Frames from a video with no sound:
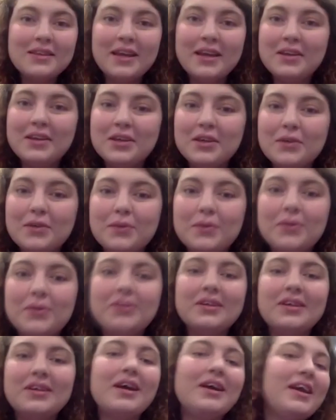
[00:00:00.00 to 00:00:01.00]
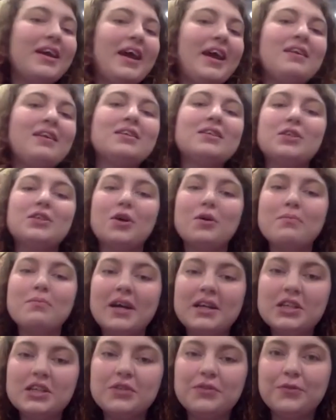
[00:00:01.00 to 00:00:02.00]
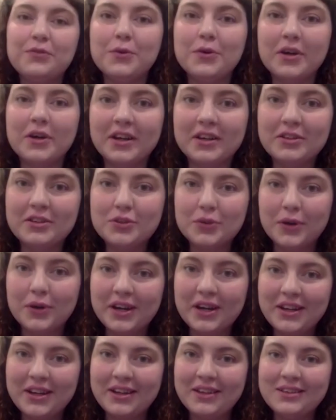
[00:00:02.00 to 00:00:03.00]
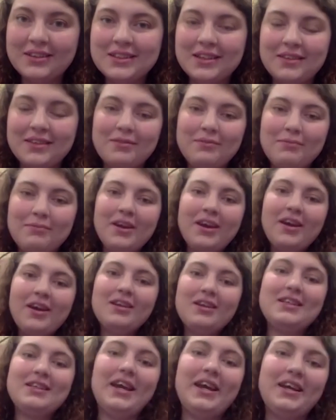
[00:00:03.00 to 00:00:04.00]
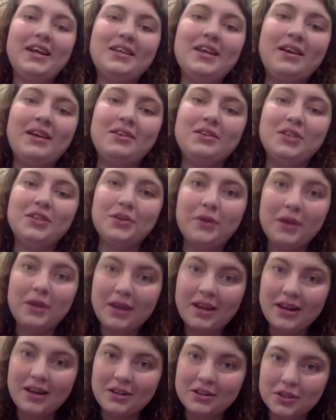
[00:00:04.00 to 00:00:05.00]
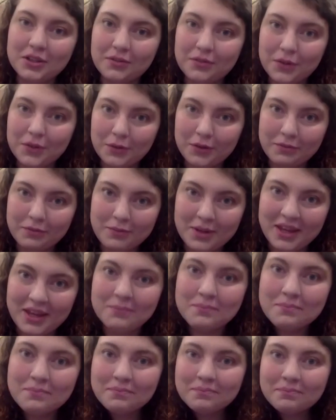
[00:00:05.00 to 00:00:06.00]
Thank you again so much for joining today and doing an interview with me.